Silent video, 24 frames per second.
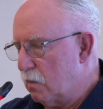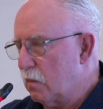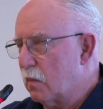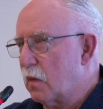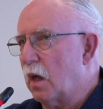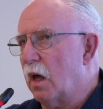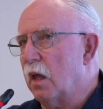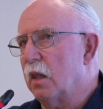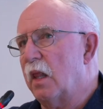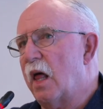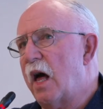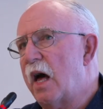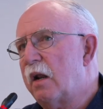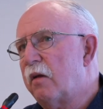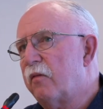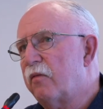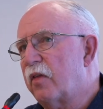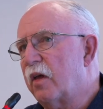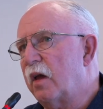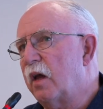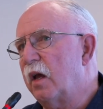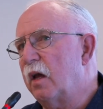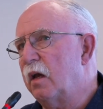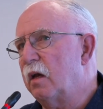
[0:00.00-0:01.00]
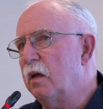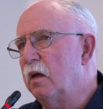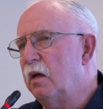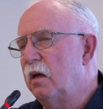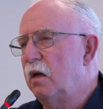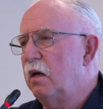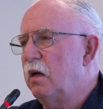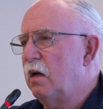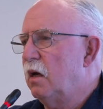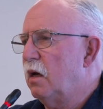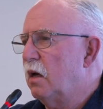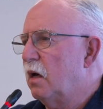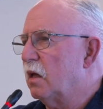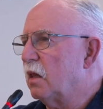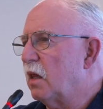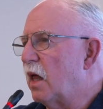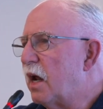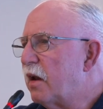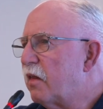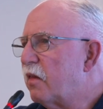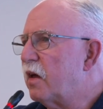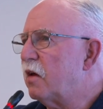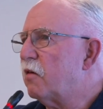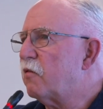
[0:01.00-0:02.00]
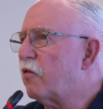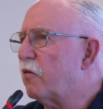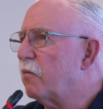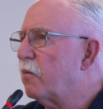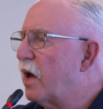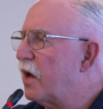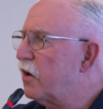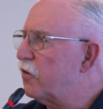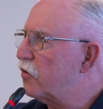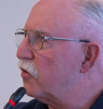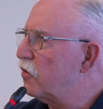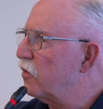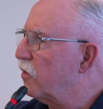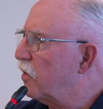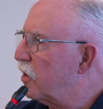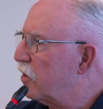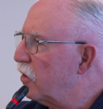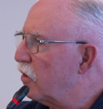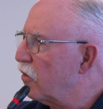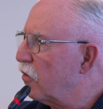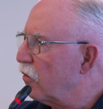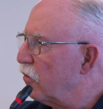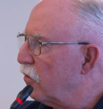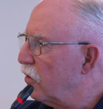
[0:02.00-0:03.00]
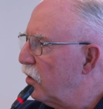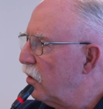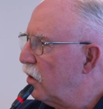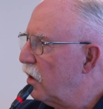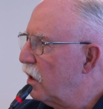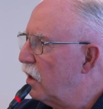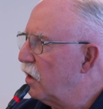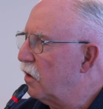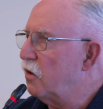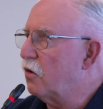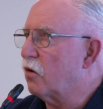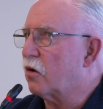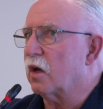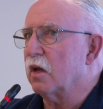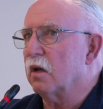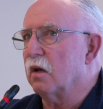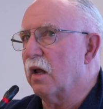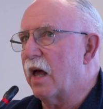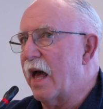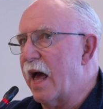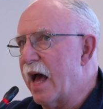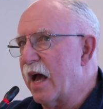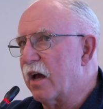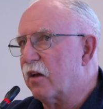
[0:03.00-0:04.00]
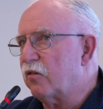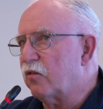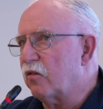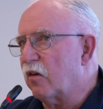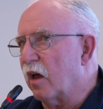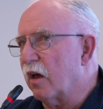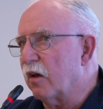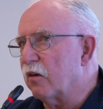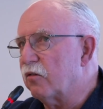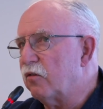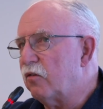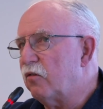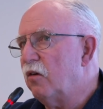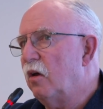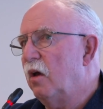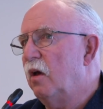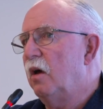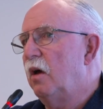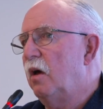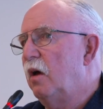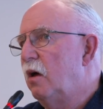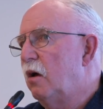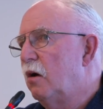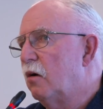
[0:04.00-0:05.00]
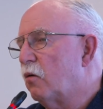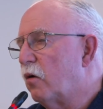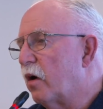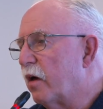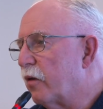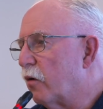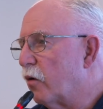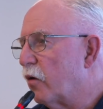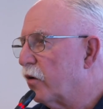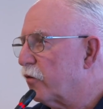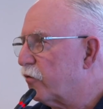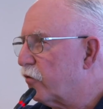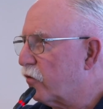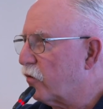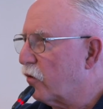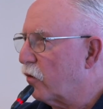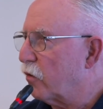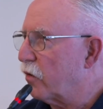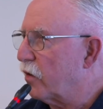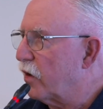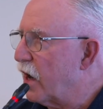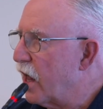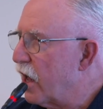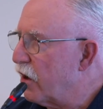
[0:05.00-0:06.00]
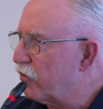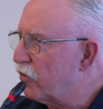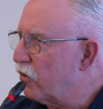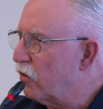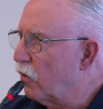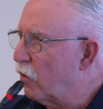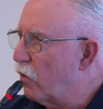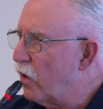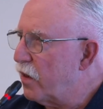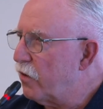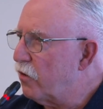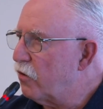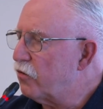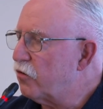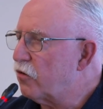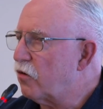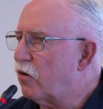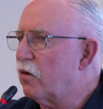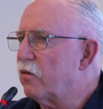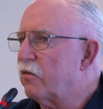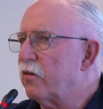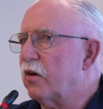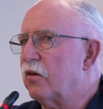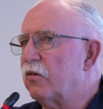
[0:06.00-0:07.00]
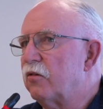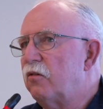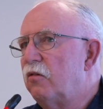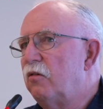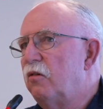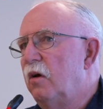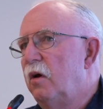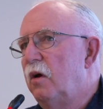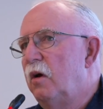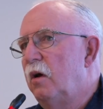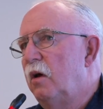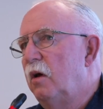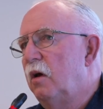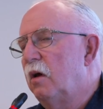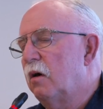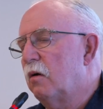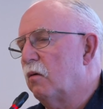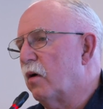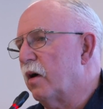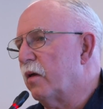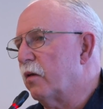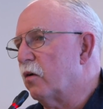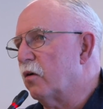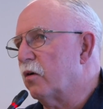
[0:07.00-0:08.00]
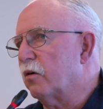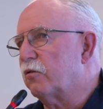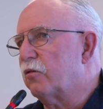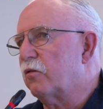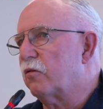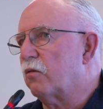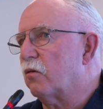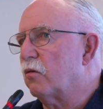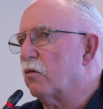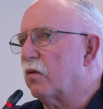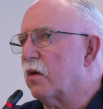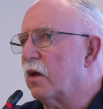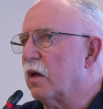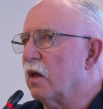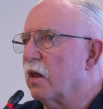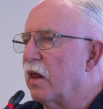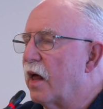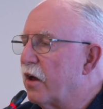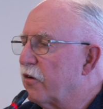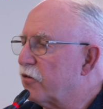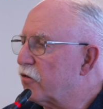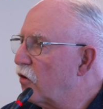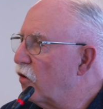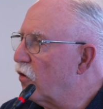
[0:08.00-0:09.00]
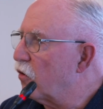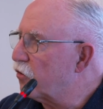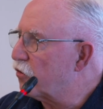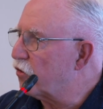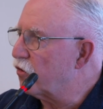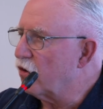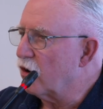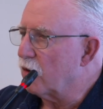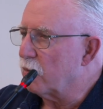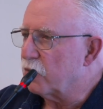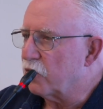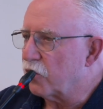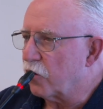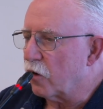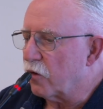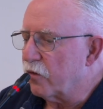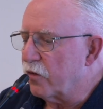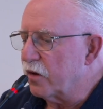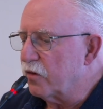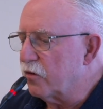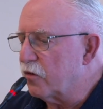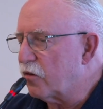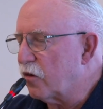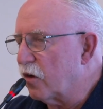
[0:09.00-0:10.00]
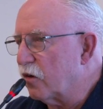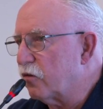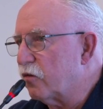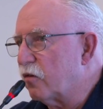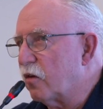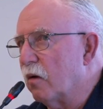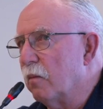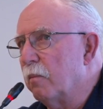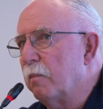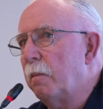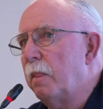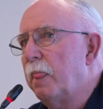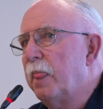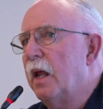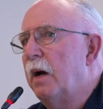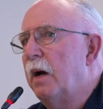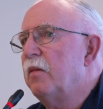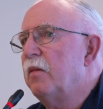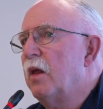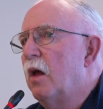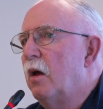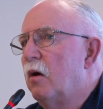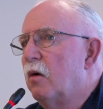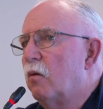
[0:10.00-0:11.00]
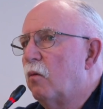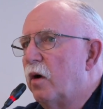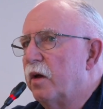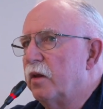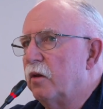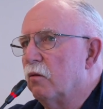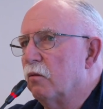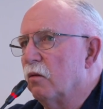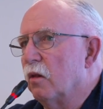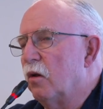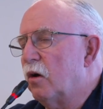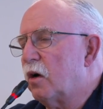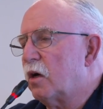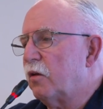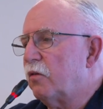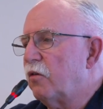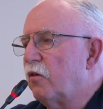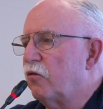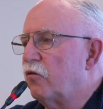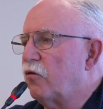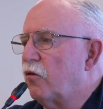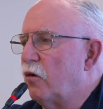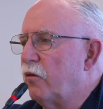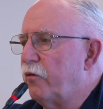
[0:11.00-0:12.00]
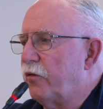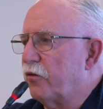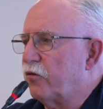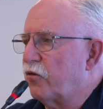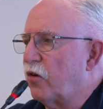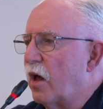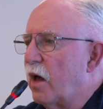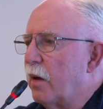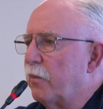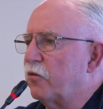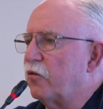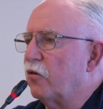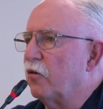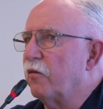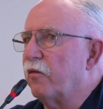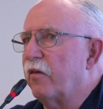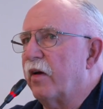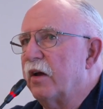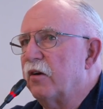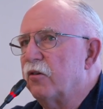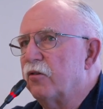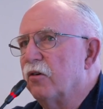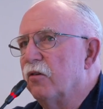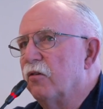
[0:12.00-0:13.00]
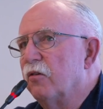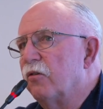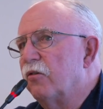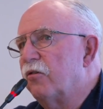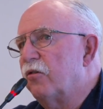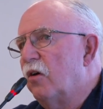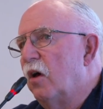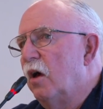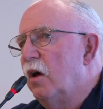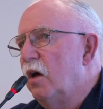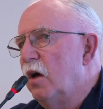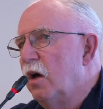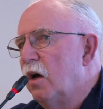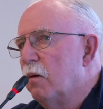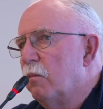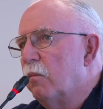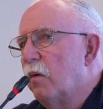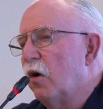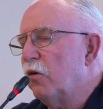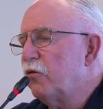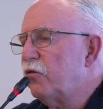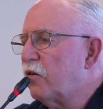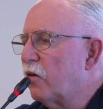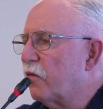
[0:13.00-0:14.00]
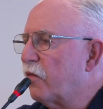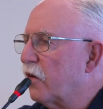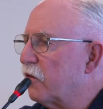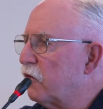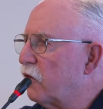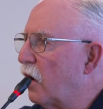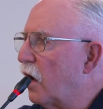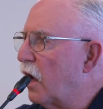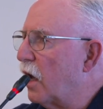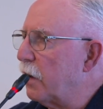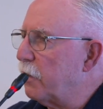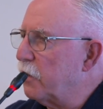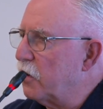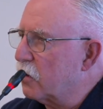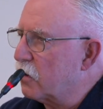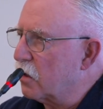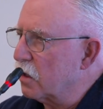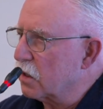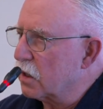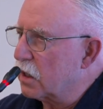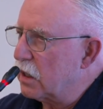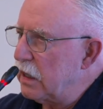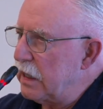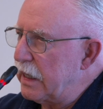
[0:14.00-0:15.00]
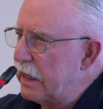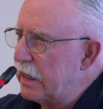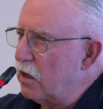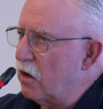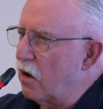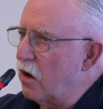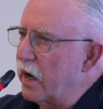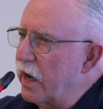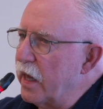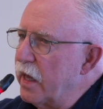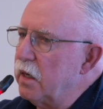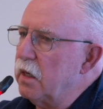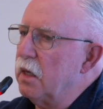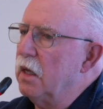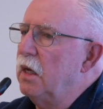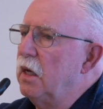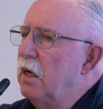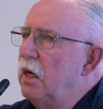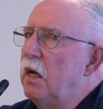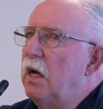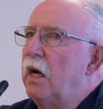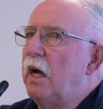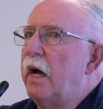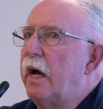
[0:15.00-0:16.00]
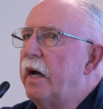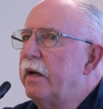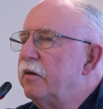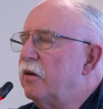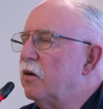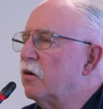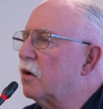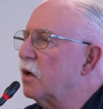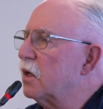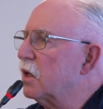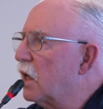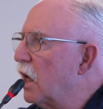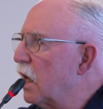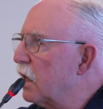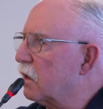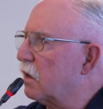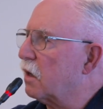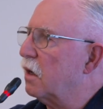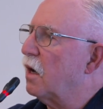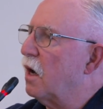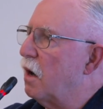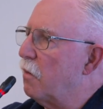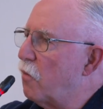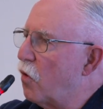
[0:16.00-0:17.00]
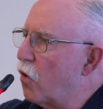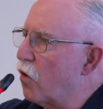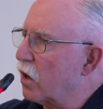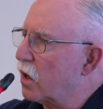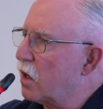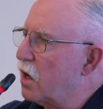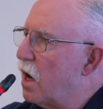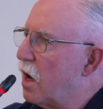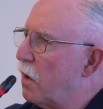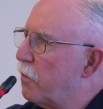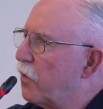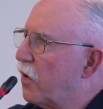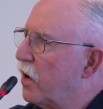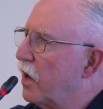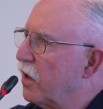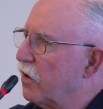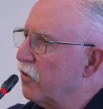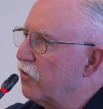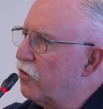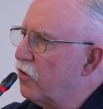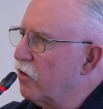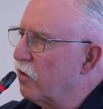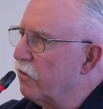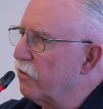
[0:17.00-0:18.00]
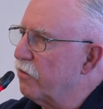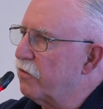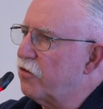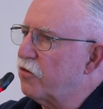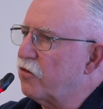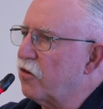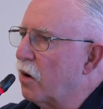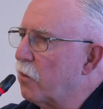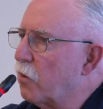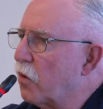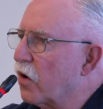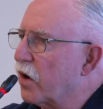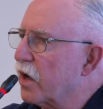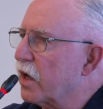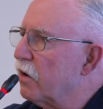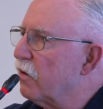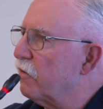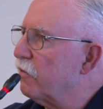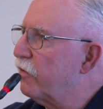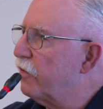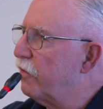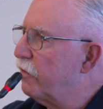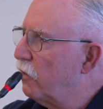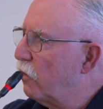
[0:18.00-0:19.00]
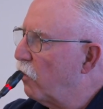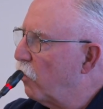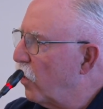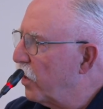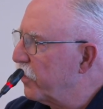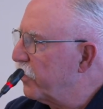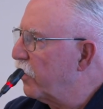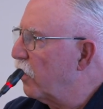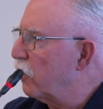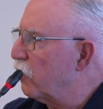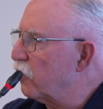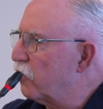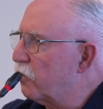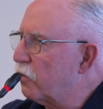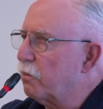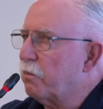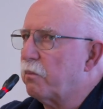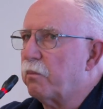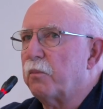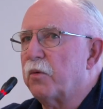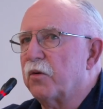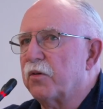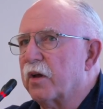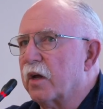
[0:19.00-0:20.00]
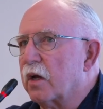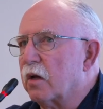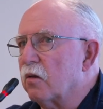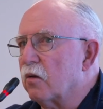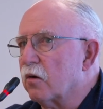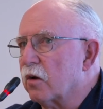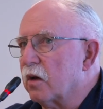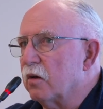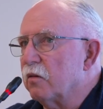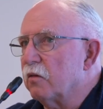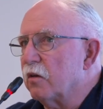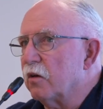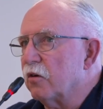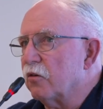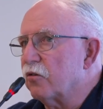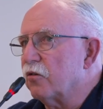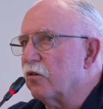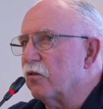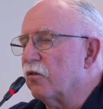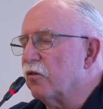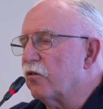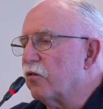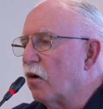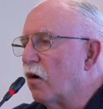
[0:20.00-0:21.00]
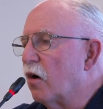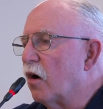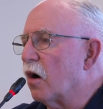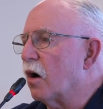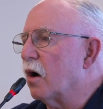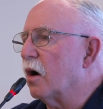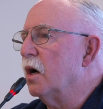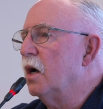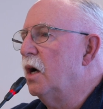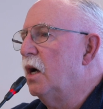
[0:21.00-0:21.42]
a lot of the information that you can access, whether it's through the National Weather Service, whether it's through the Alaska Ocean Observing System, when you look at the surface observations, most of the time you can click on it and you can get a more comprehensive summary of what those particular conditions are.